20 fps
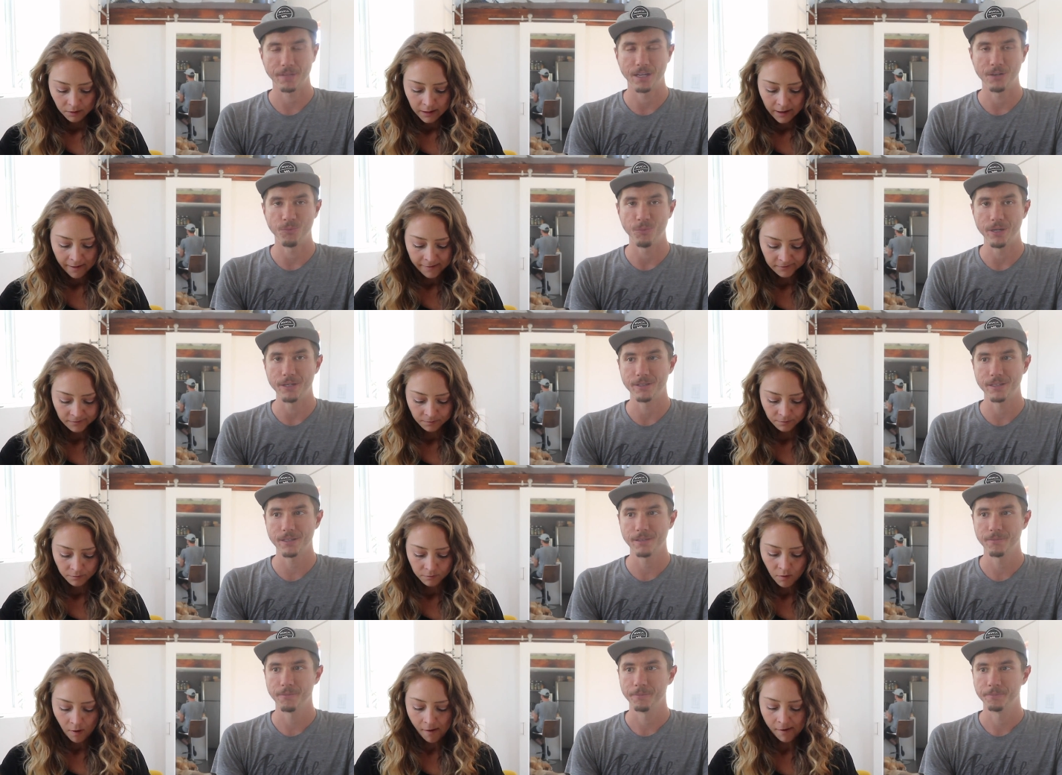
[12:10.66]
Speaker 1: and
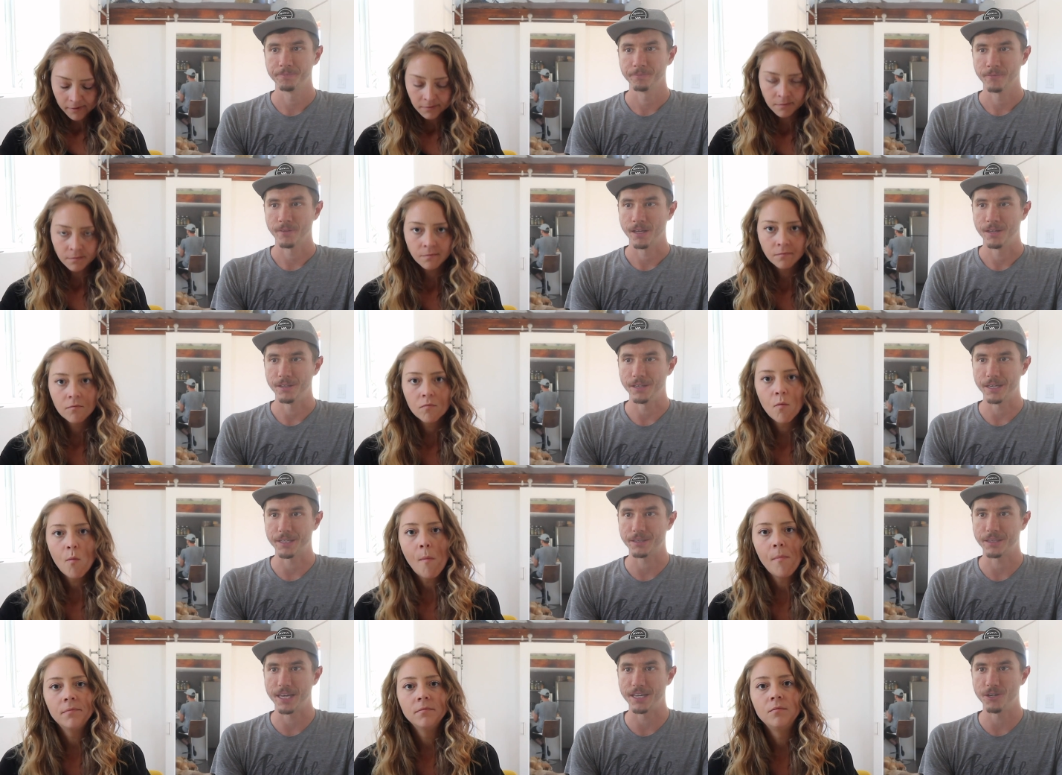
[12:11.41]
Whitney.
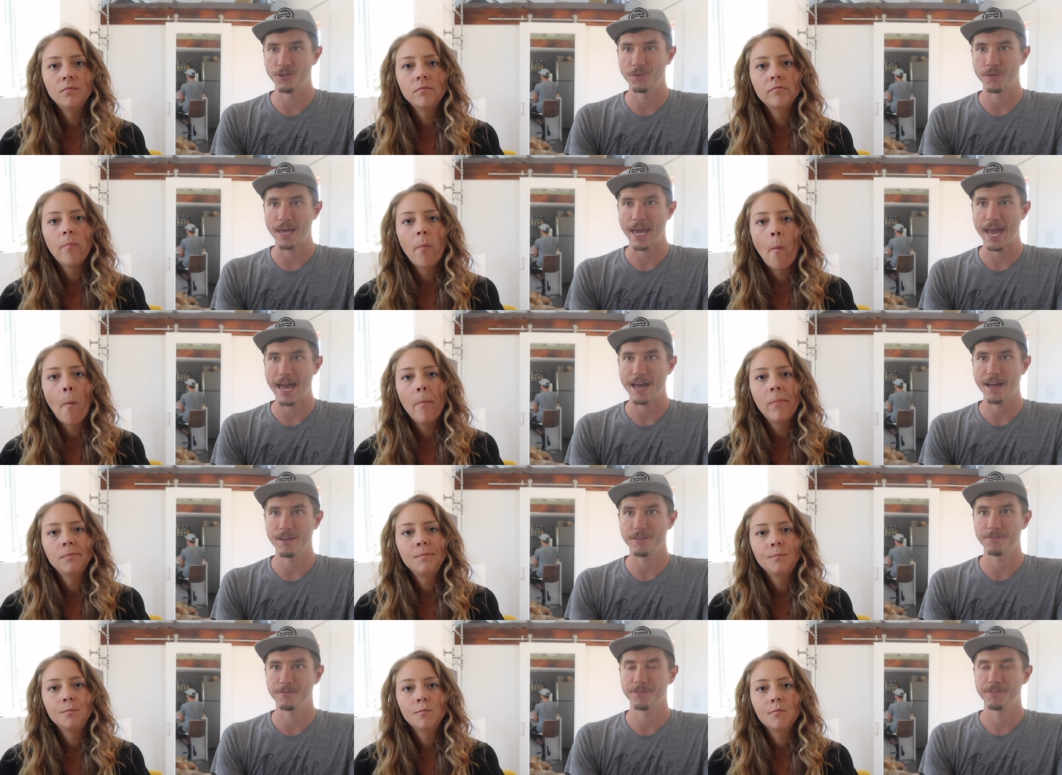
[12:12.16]
Like they don't
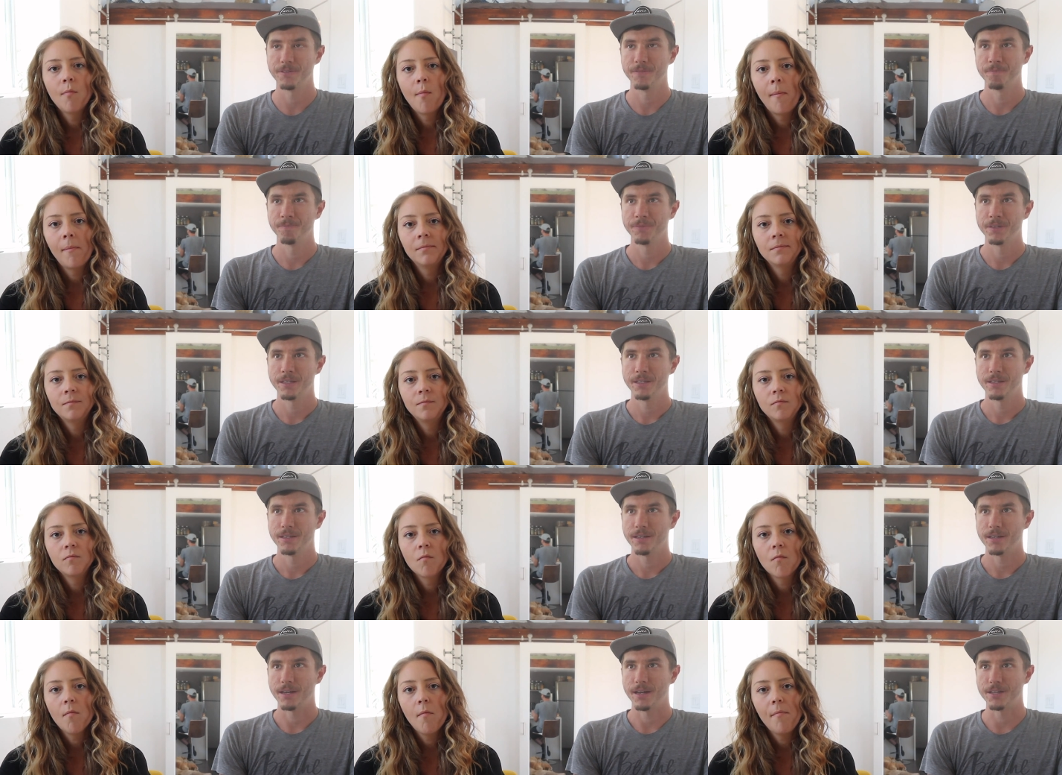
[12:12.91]
have
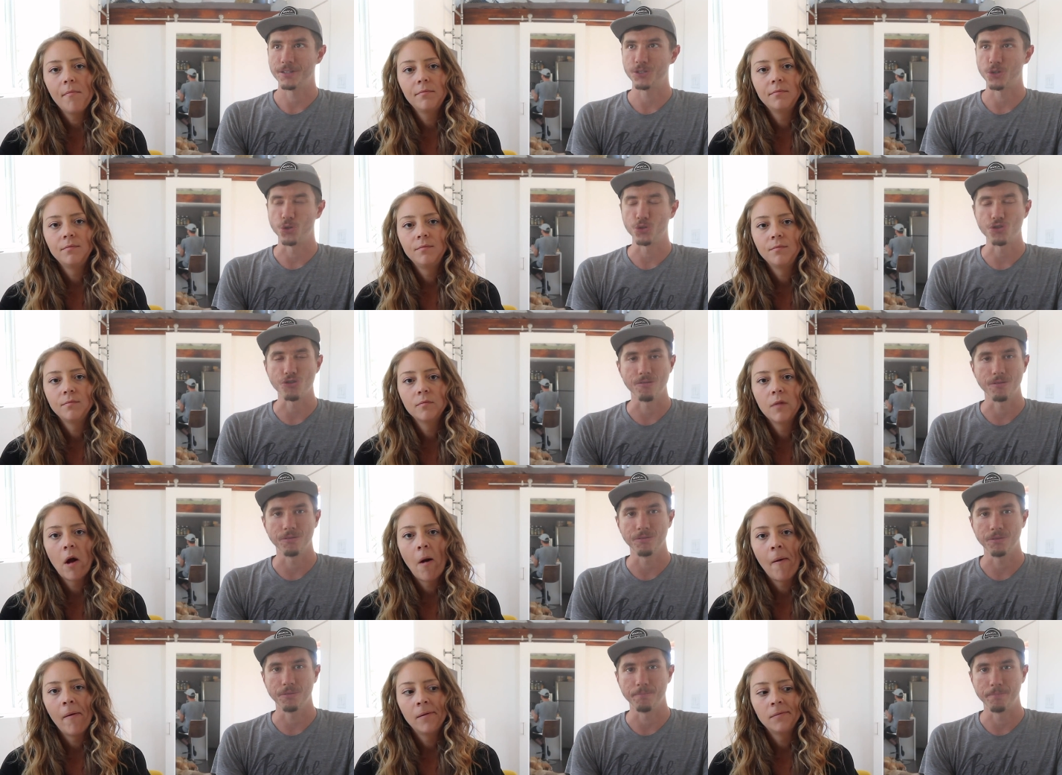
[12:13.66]
a
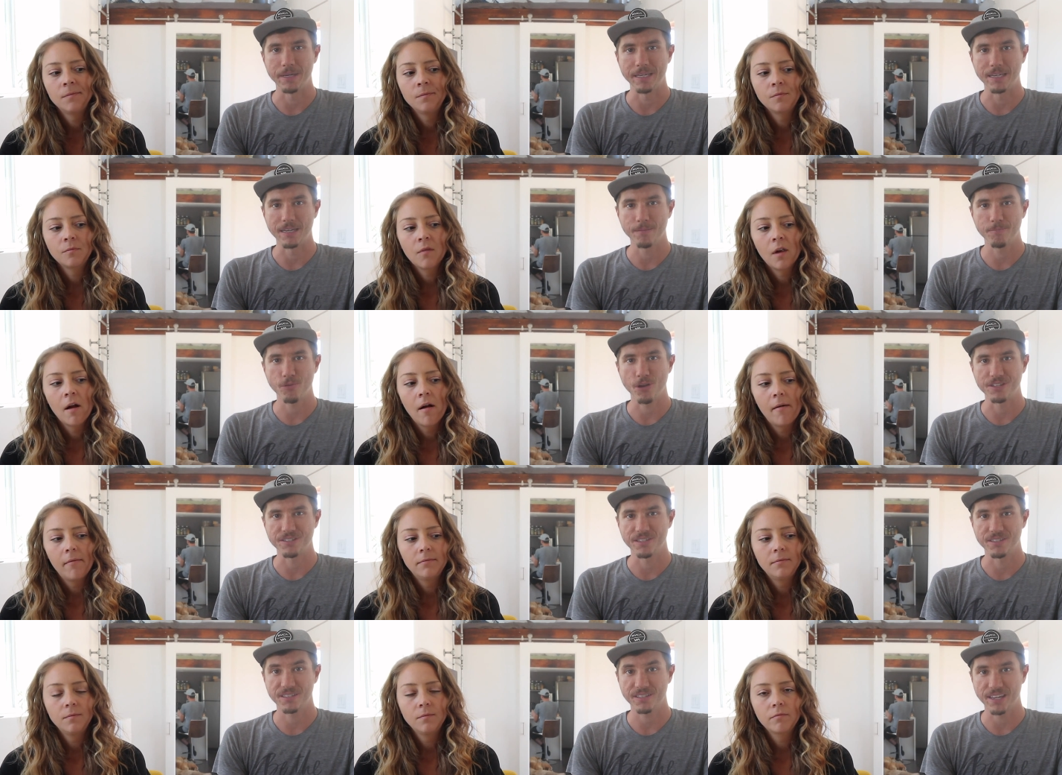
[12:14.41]
social media
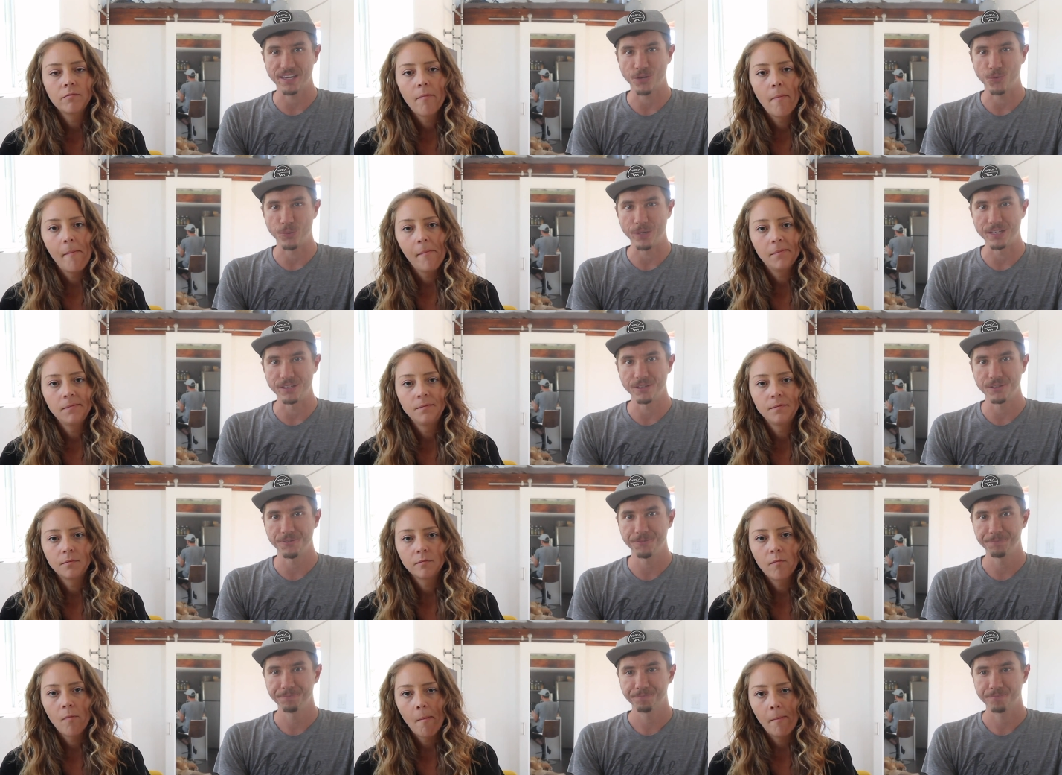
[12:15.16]
presence like we
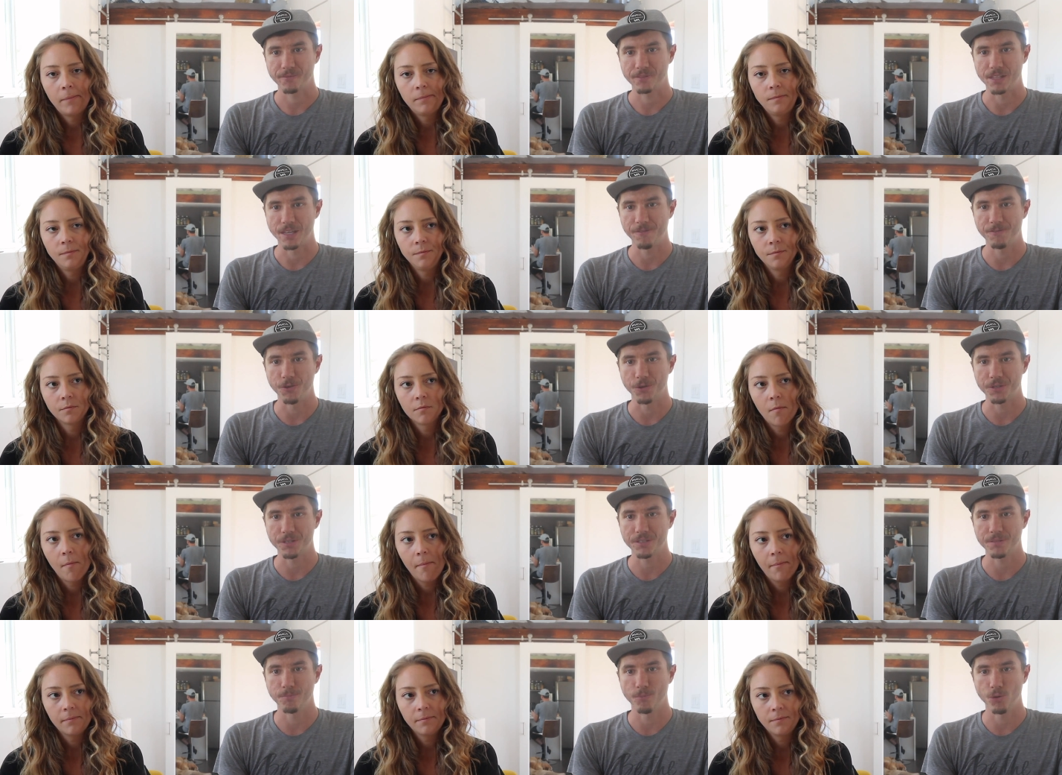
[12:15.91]
do. They mm-hmm.
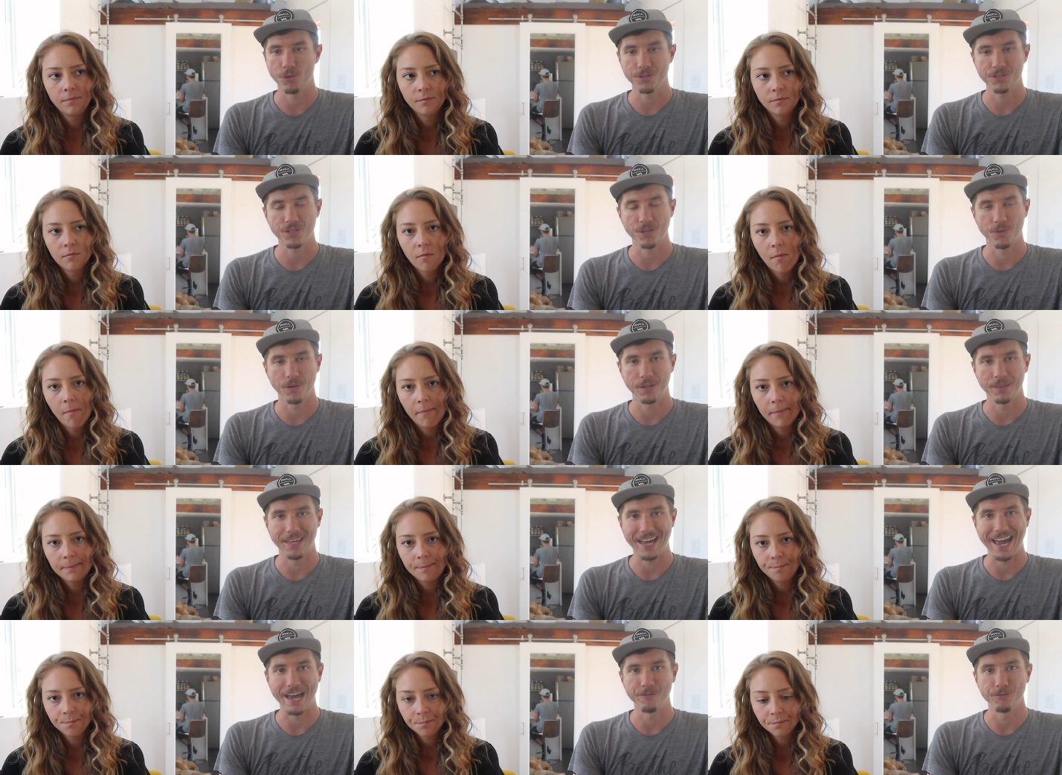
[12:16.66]
focus more so
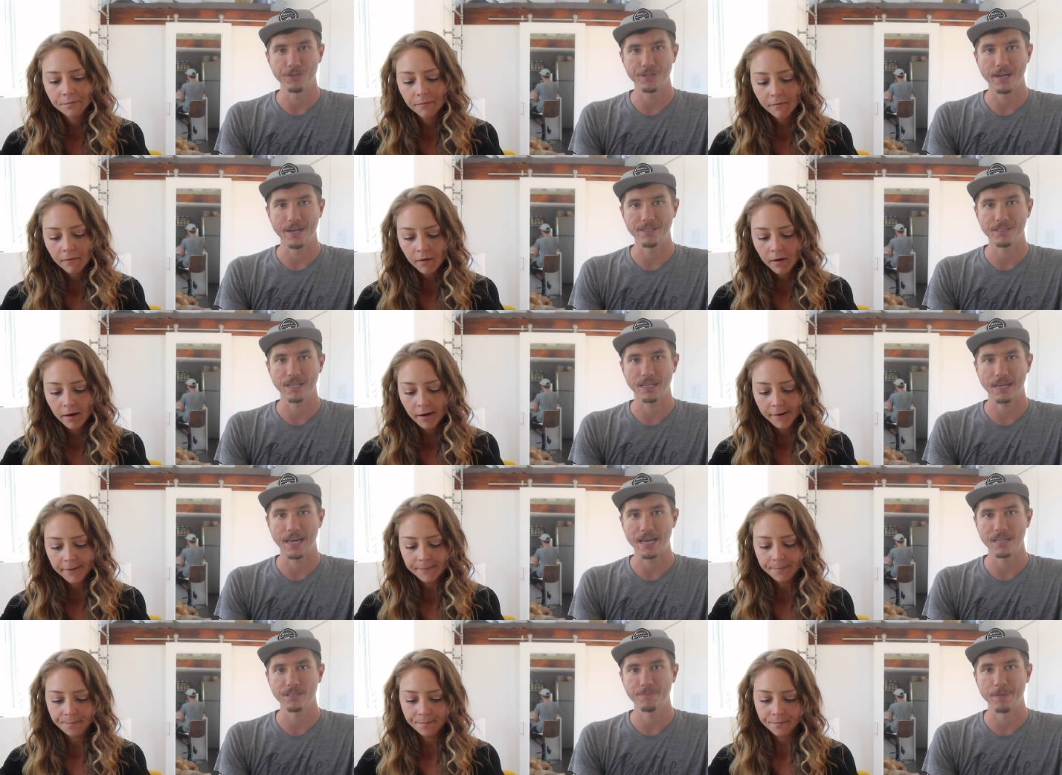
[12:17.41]
on the
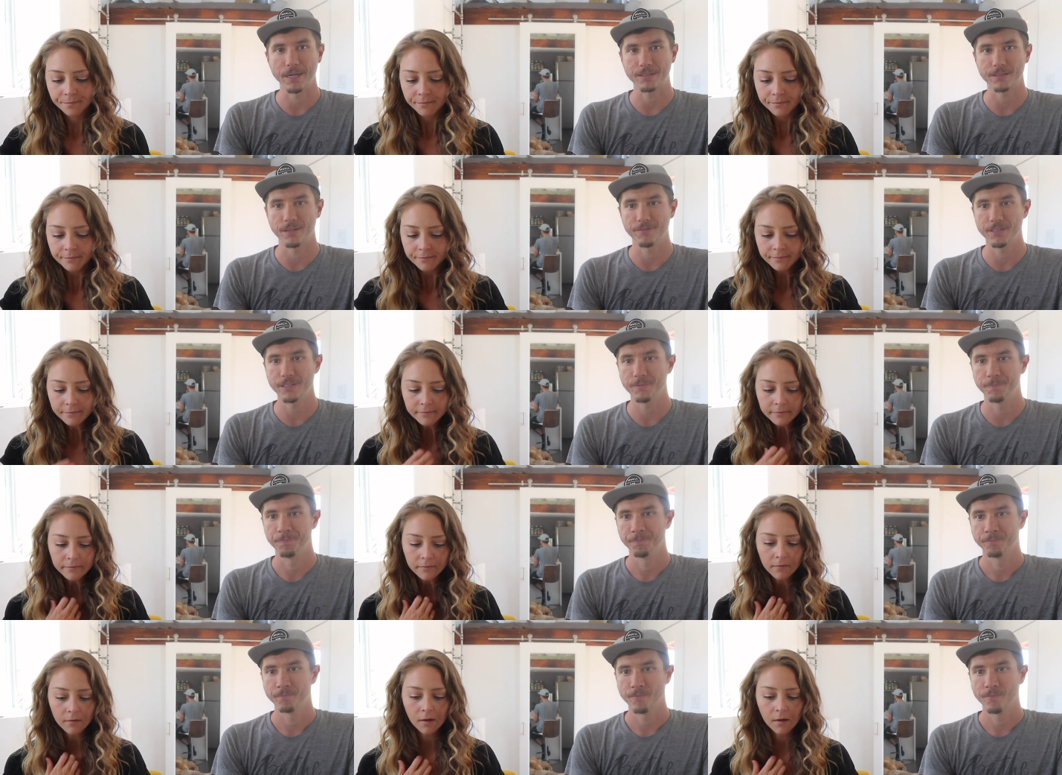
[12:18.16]
advertising aspect of it.